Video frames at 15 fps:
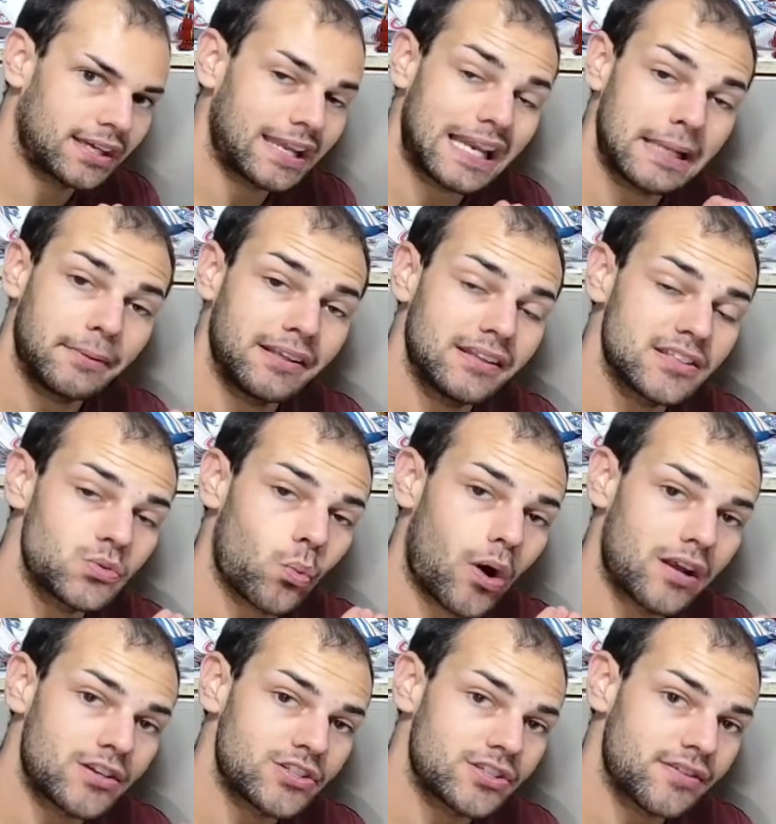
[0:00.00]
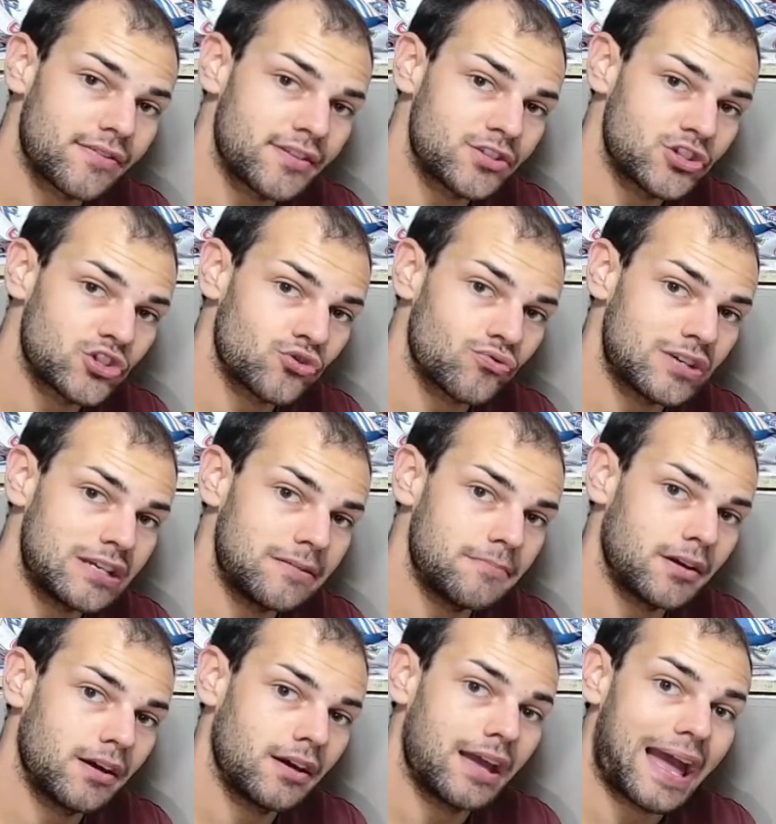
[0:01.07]
Anybody that's watched the stream
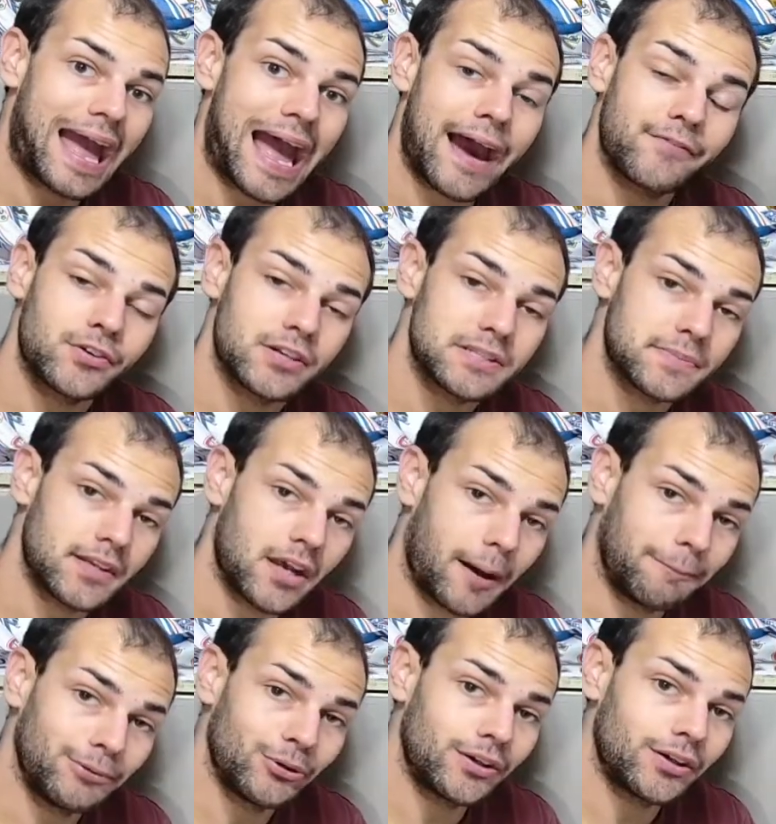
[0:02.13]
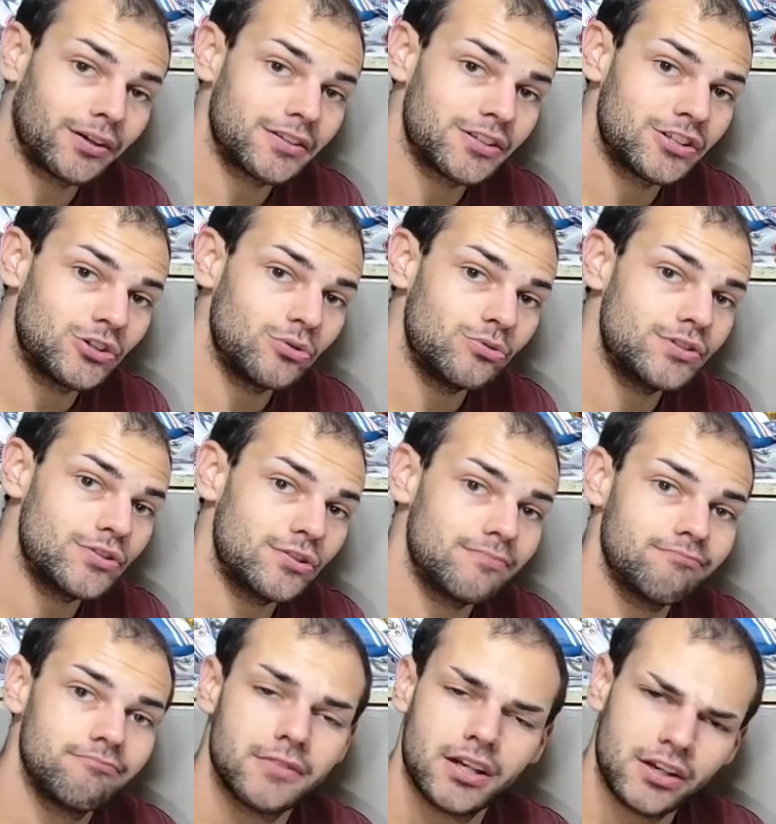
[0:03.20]
after it's been uploaded onto YouTube,
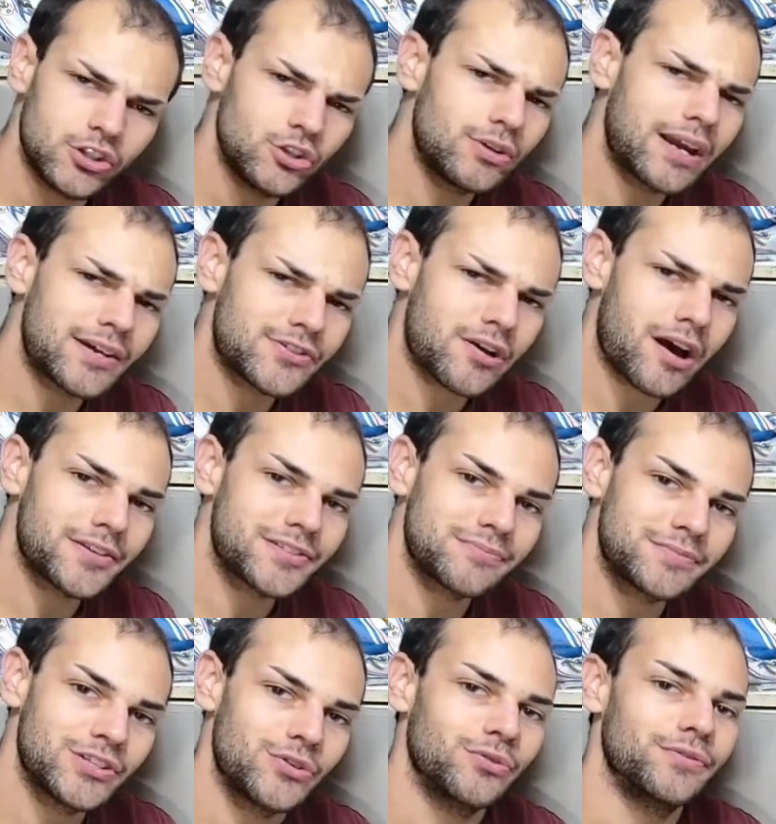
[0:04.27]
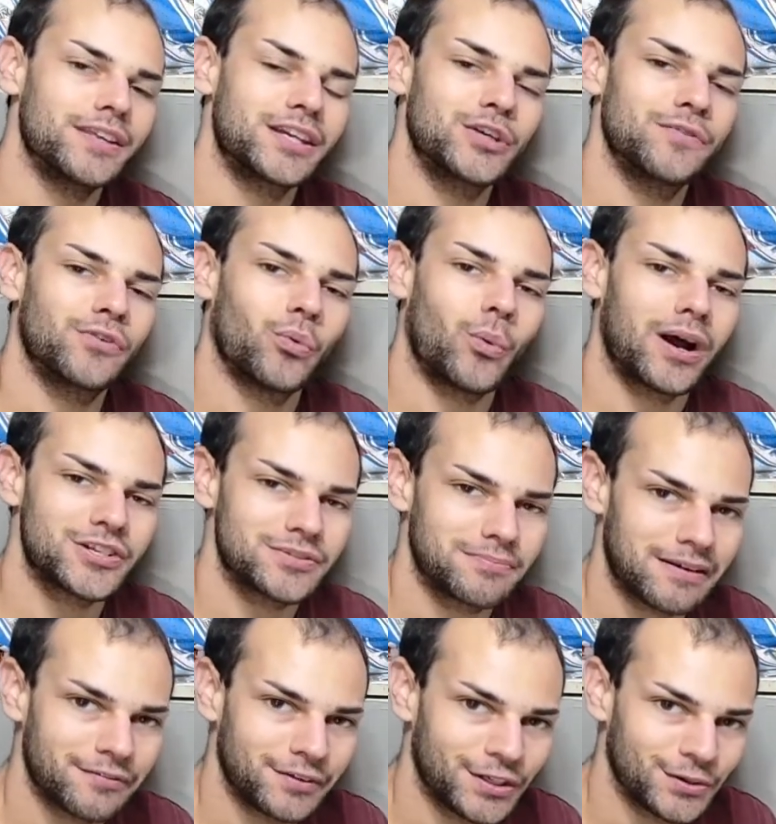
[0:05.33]
you guys are awesome too. Thank you for watching my
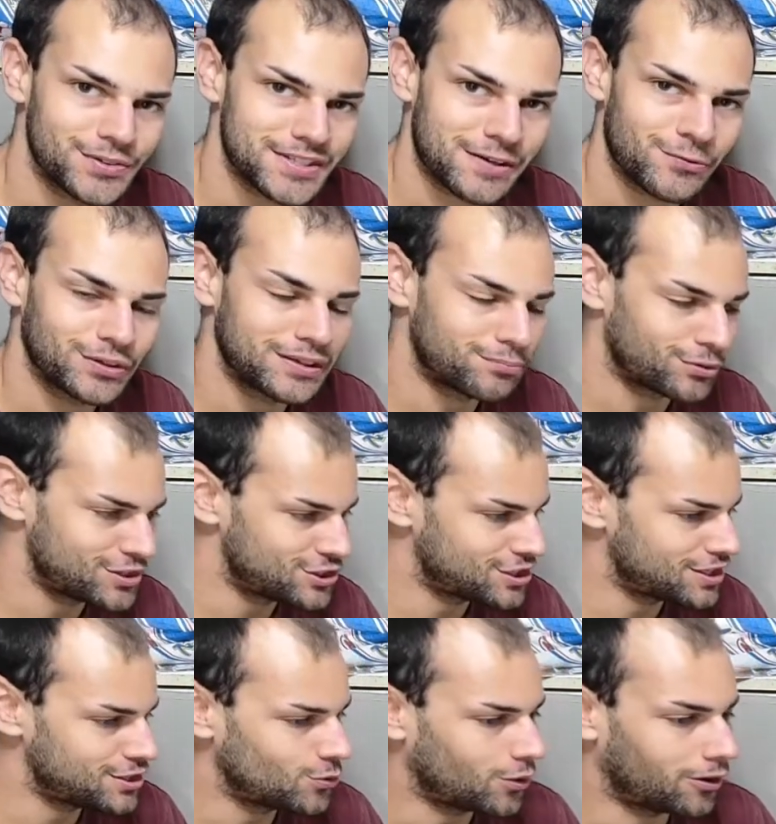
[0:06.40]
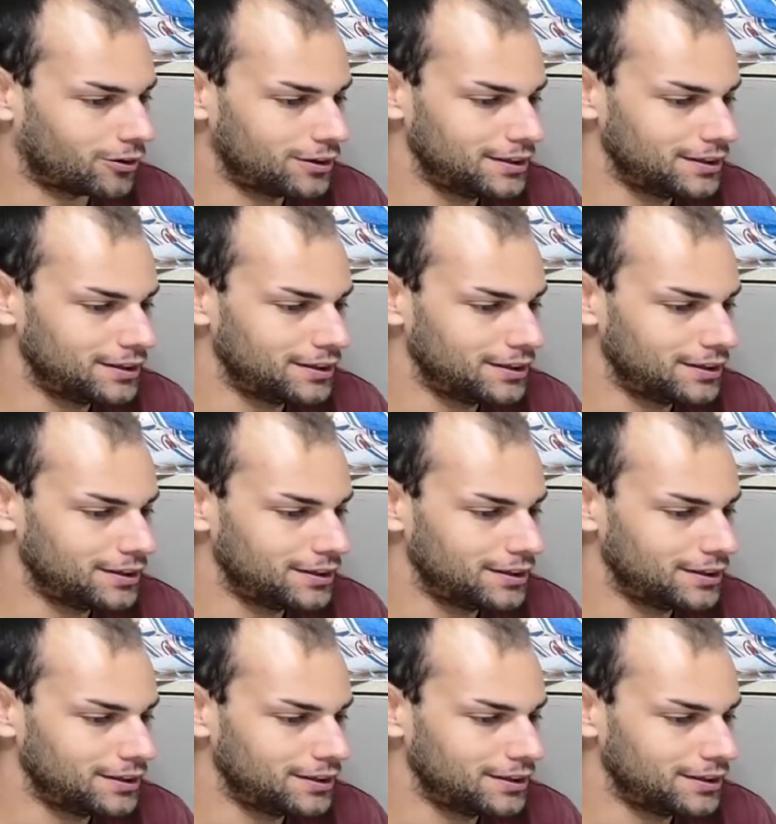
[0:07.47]
videos. I really appreciate you all.